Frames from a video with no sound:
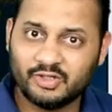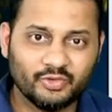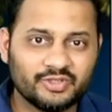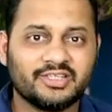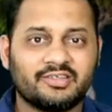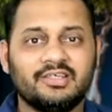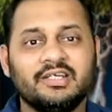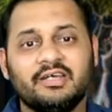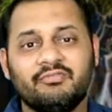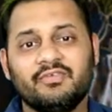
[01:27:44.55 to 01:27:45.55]
No, sir.
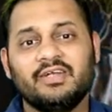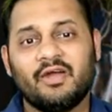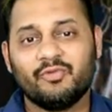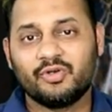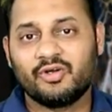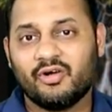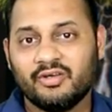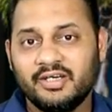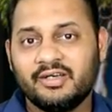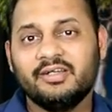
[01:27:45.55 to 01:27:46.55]
We will have to
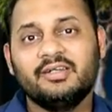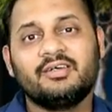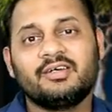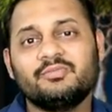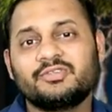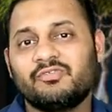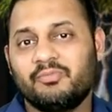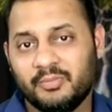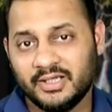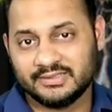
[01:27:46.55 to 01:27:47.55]
call it in terms of
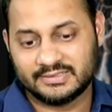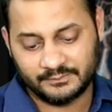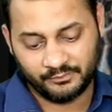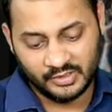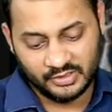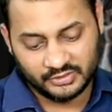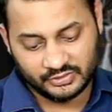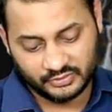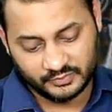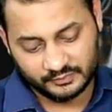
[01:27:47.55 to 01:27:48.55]
months.
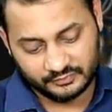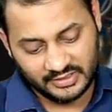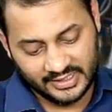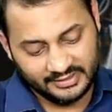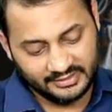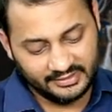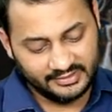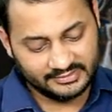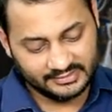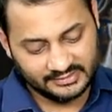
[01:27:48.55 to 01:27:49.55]
So 90
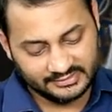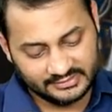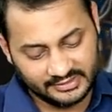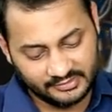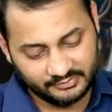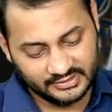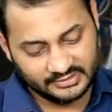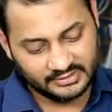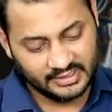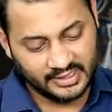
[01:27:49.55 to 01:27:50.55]
days is 3
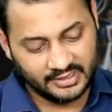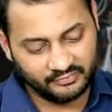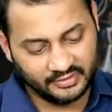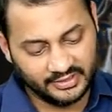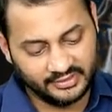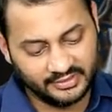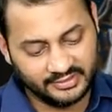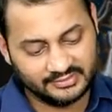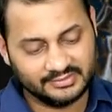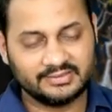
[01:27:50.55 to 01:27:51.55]
months and 180
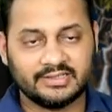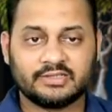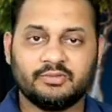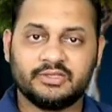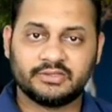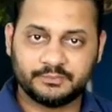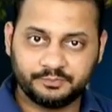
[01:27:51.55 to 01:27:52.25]
days is 6 months.